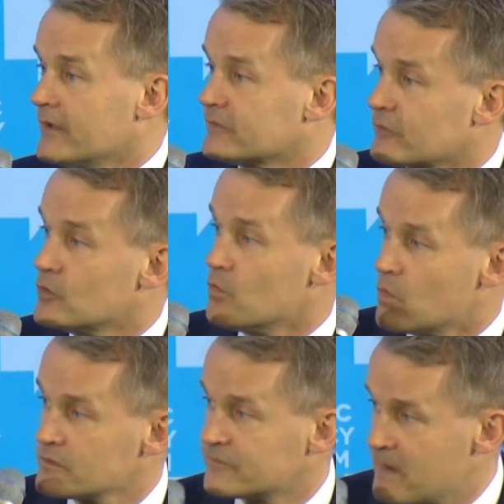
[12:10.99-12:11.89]
So
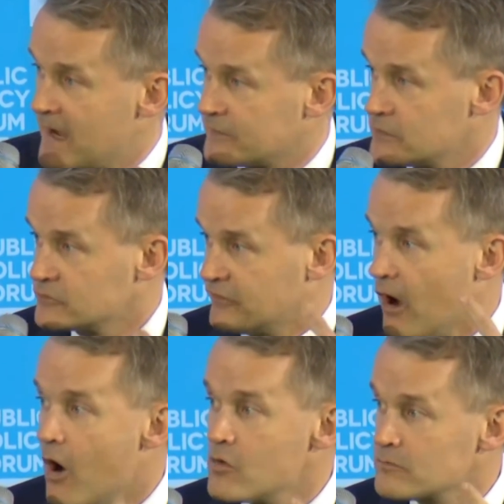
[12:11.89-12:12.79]
words matter,
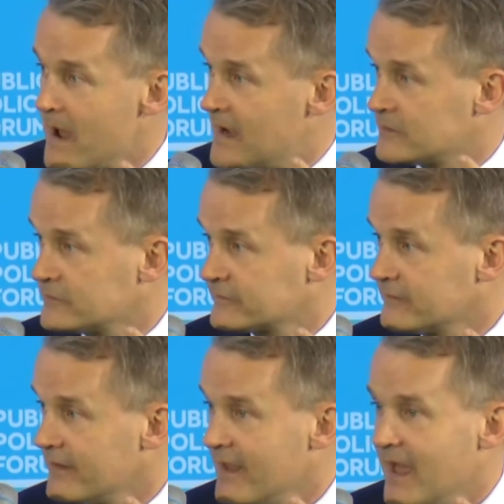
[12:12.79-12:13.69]
tone matters,
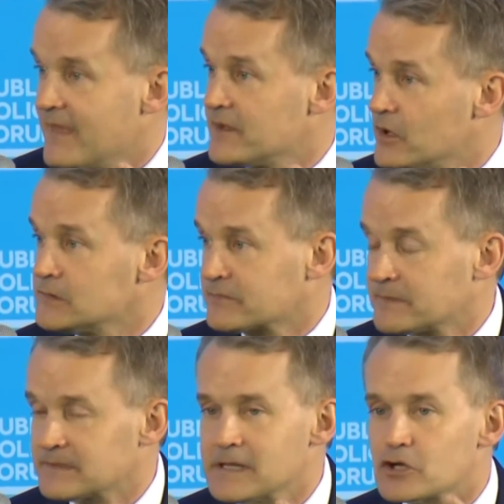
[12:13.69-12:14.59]
and then
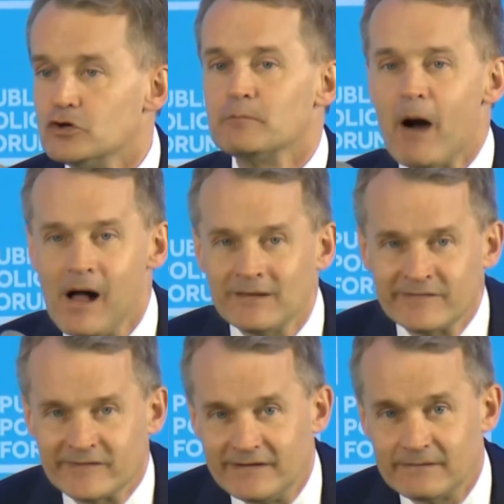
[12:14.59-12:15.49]
ultimately good
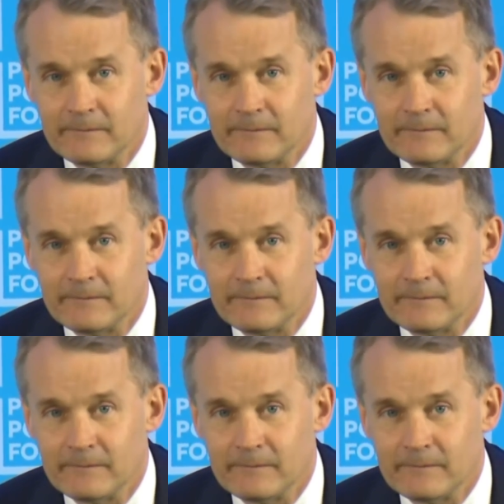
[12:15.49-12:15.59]
policy.